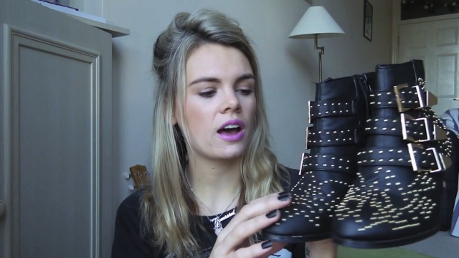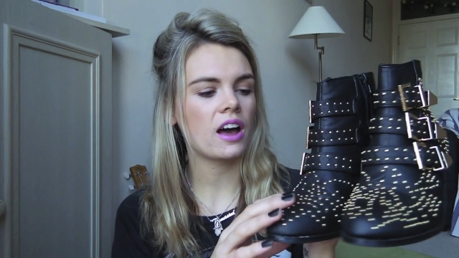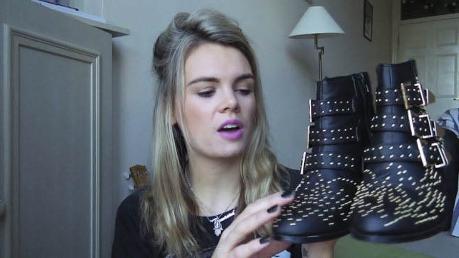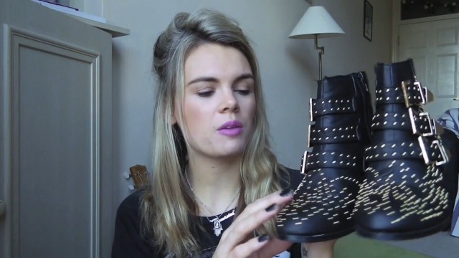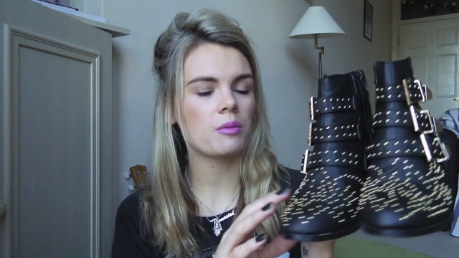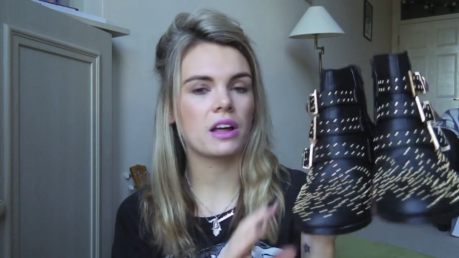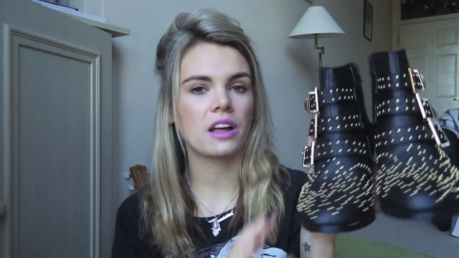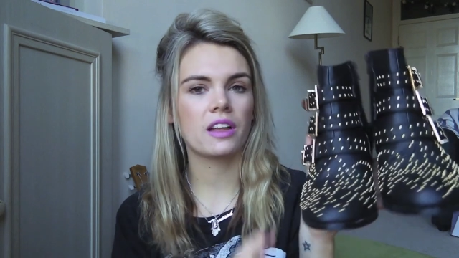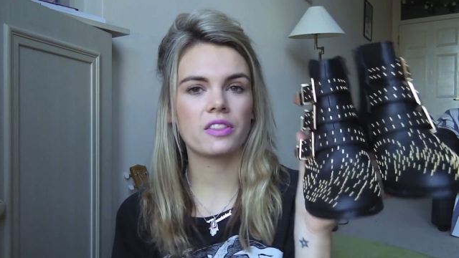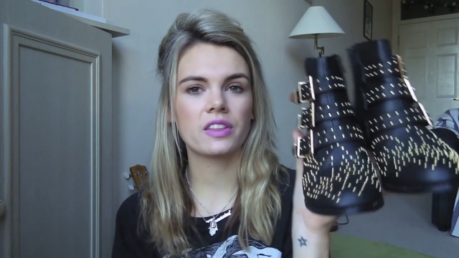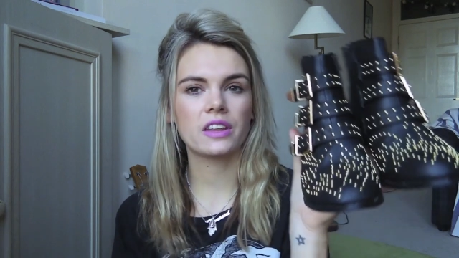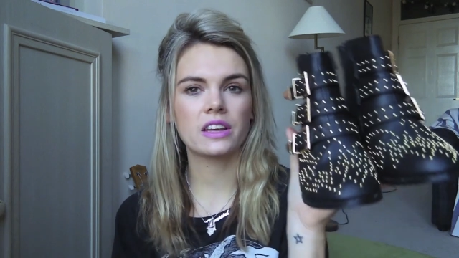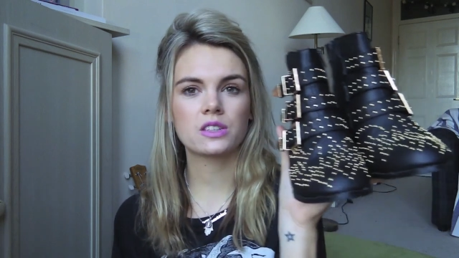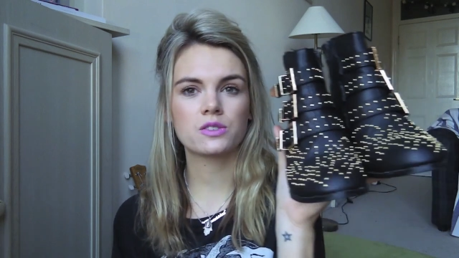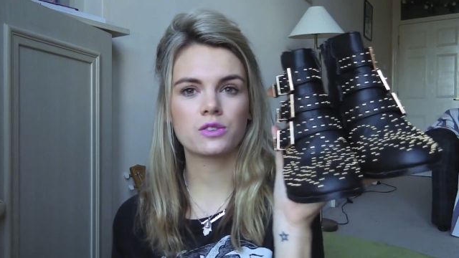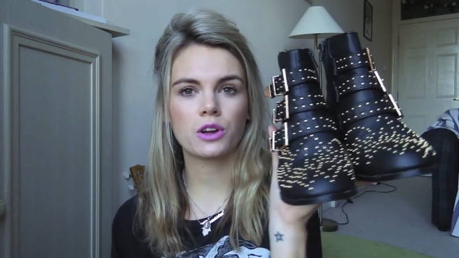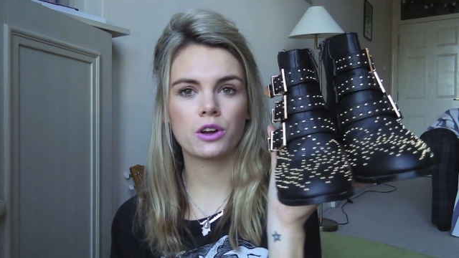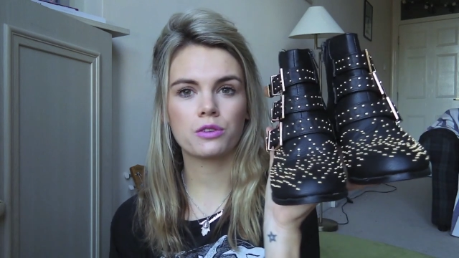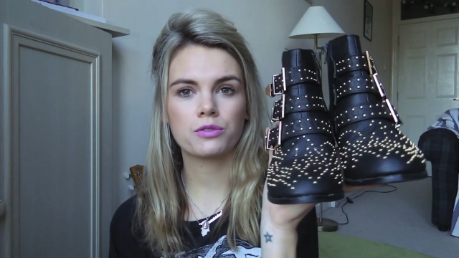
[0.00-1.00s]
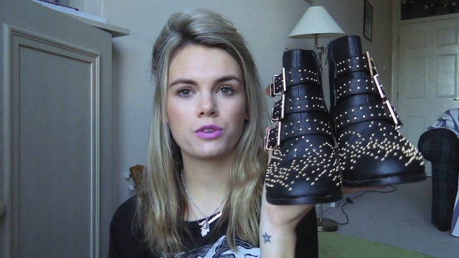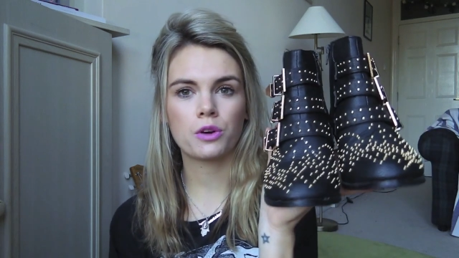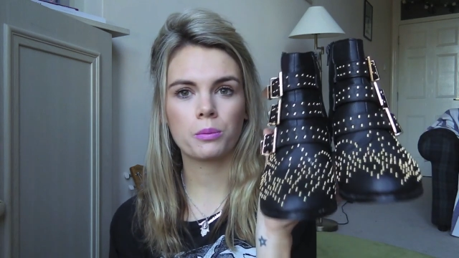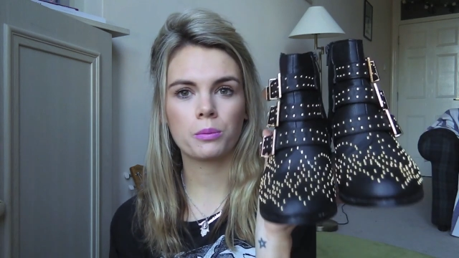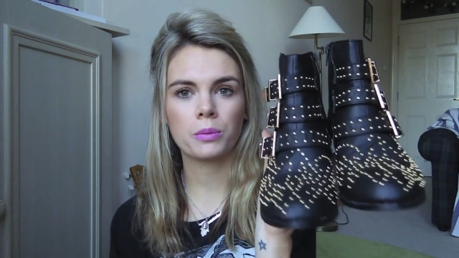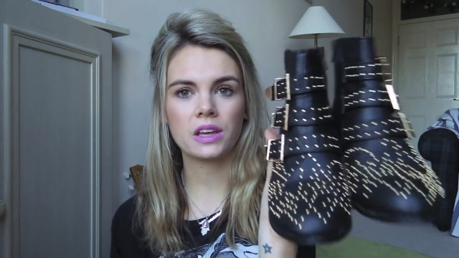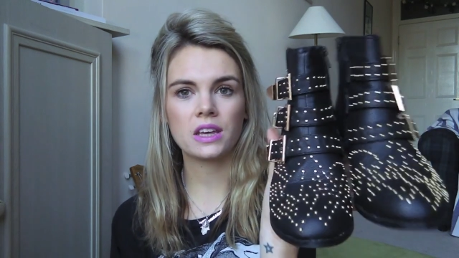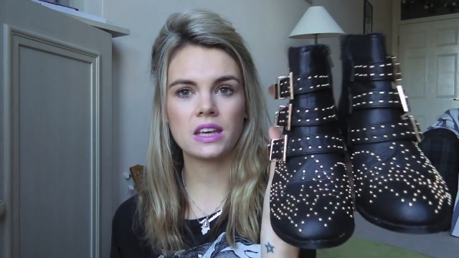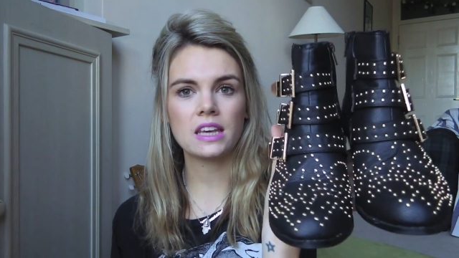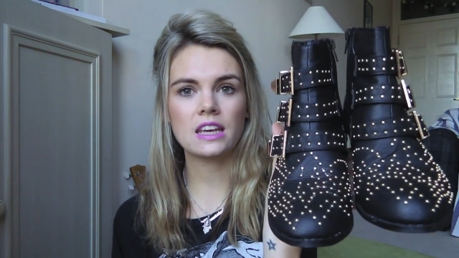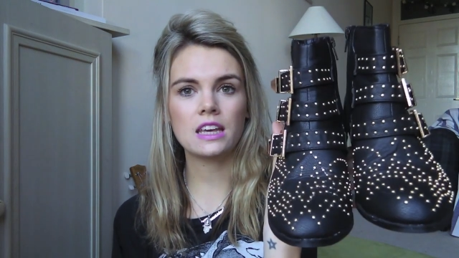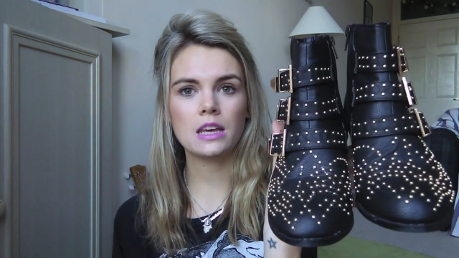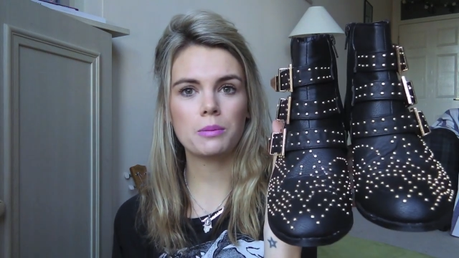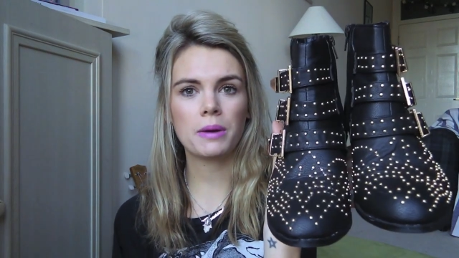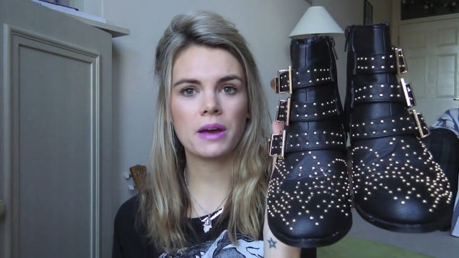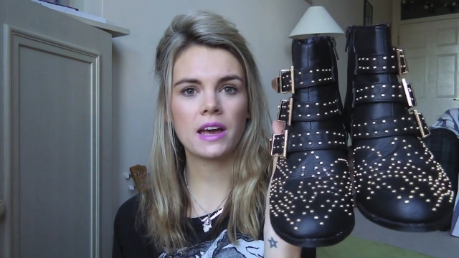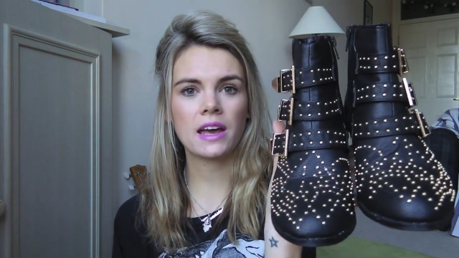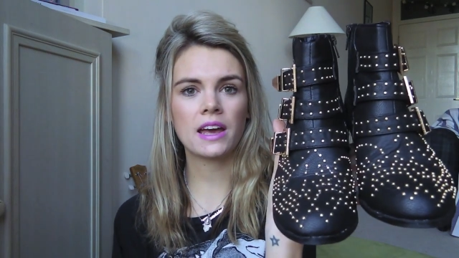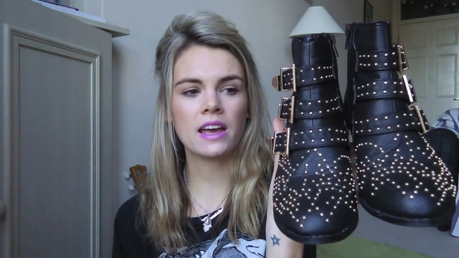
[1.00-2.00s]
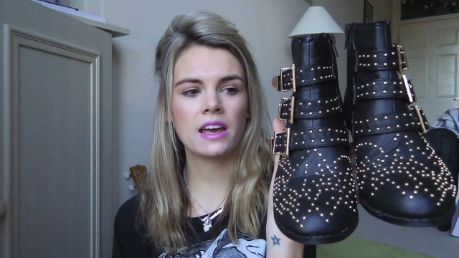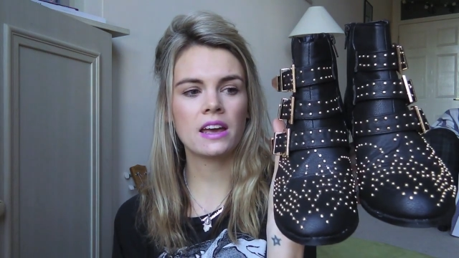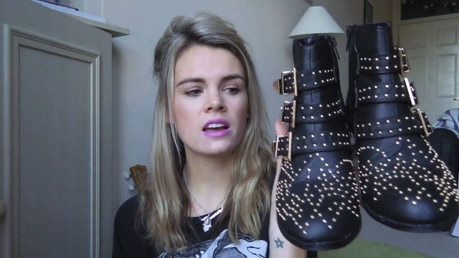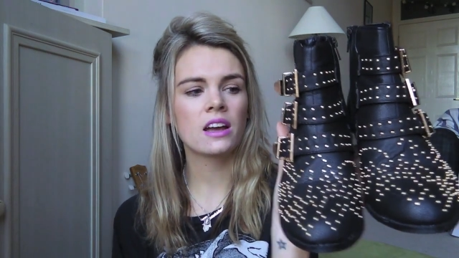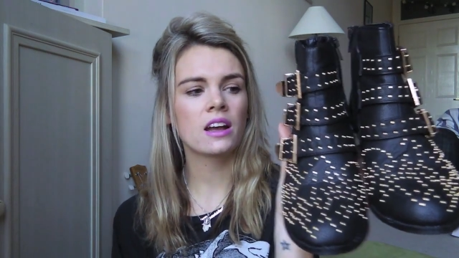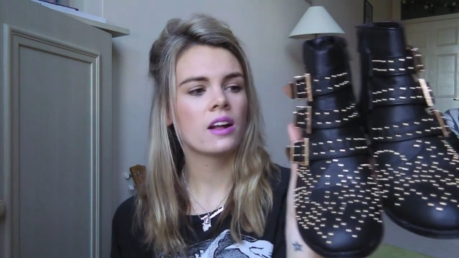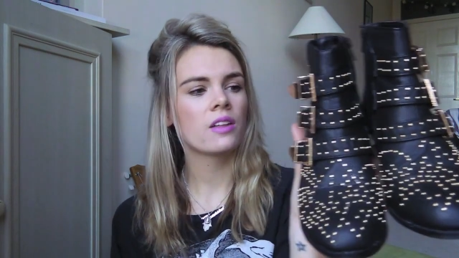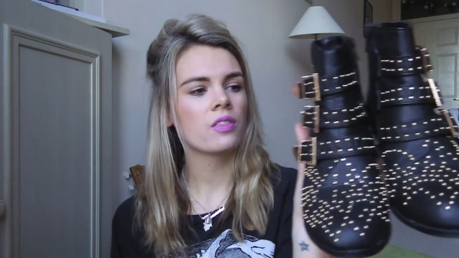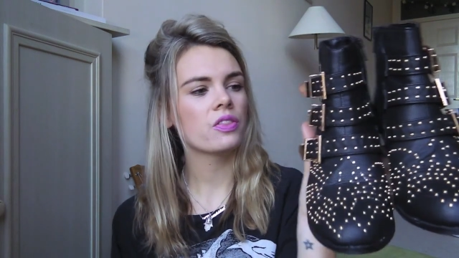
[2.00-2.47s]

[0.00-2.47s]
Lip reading: And these were from eBay.